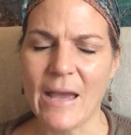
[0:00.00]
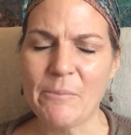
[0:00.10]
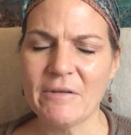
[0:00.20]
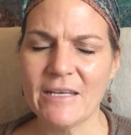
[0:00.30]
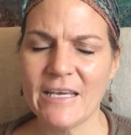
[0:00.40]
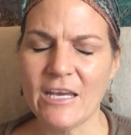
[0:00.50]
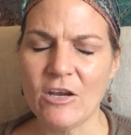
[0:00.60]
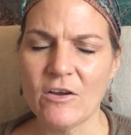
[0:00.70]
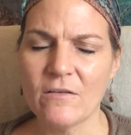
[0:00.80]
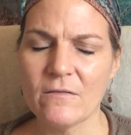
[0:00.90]
happening
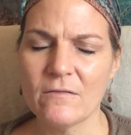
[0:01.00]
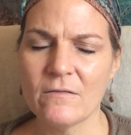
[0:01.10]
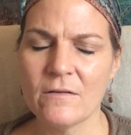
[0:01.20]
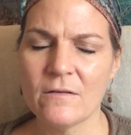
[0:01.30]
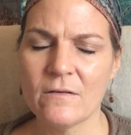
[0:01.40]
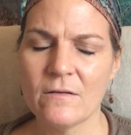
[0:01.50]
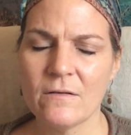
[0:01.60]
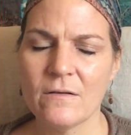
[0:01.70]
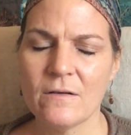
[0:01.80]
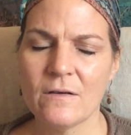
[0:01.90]
here
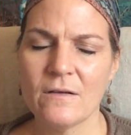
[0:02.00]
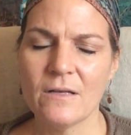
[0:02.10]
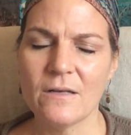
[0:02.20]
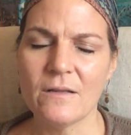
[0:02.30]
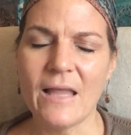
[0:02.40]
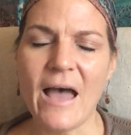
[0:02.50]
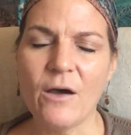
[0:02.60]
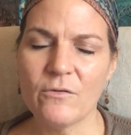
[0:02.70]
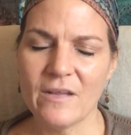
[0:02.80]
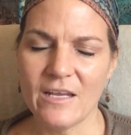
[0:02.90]
and
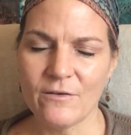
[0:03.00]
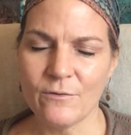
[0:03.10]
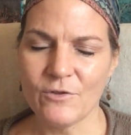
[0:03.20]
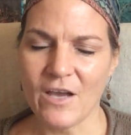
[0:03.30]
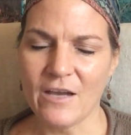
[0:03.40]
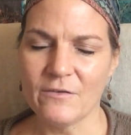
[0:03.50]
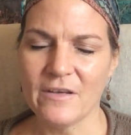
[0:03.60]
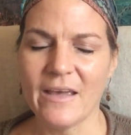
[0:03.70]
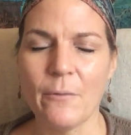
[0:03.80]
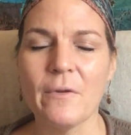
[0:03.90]
allow the inner child to
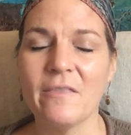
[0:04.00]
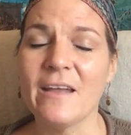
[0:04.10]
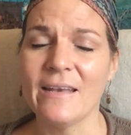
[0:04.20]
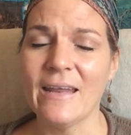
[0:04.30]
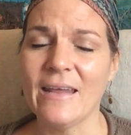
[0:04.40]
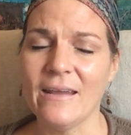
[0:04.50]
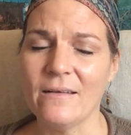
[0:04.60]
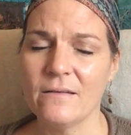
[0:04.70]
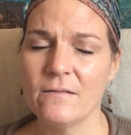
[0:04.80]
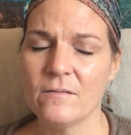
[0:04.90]
get what they need.